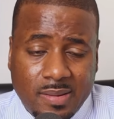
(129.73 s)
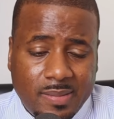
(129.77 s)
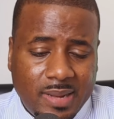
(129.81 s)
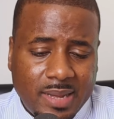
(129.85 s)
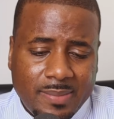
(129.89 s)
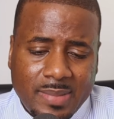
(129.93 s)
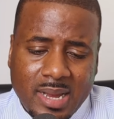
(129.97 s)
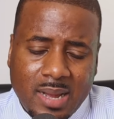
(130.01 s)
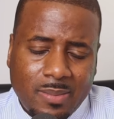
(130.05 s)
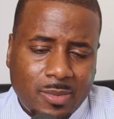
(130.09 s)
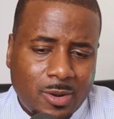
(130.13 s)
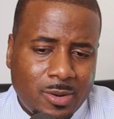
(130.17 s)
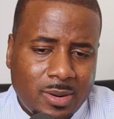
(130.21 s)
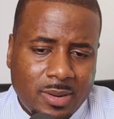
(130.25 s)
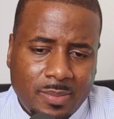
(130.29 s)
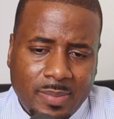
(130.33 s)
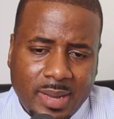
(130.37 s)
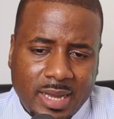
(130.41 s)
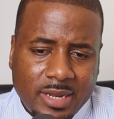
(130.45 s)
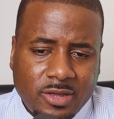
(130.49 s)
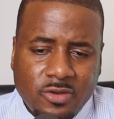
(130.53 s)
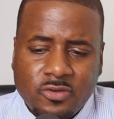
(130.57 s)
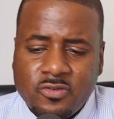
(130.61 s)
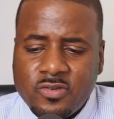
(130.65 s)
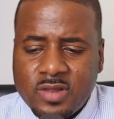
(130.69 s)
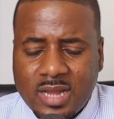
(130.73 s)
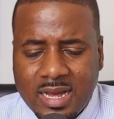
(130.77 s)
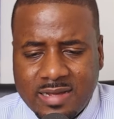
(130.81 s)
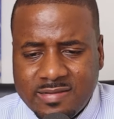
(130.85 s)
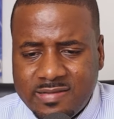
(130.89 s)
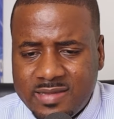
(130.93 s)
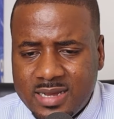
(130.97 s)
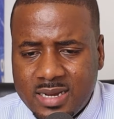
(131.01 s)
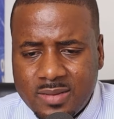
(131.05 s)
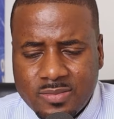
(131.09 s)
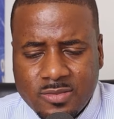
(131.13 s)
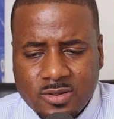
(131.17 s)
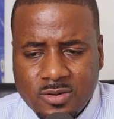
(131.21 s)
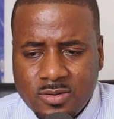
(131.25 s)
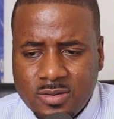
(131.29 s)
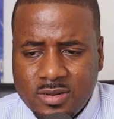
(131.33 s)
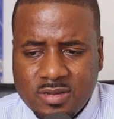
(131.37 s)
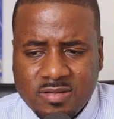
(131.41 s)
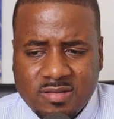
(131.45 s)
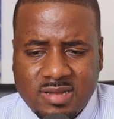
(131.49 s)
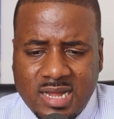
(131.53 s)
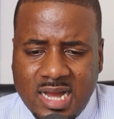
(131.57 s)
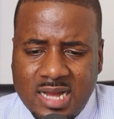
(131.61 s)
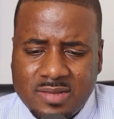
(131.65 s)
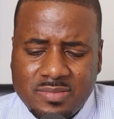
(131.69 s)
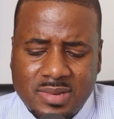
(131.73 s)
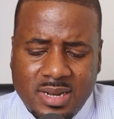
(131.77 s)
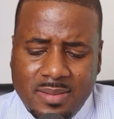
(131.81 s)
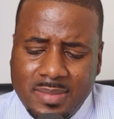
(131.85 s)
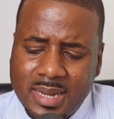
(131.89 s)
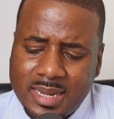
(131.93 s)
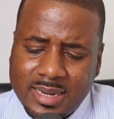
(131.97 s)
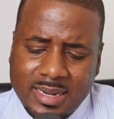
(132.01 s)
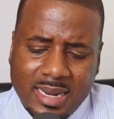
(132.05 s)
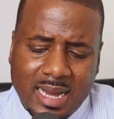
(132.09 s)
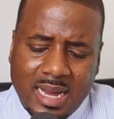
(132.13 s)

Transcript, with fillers: I'm like, man, I'm going to bed. Usually I stay up to do these lives, but I'm like,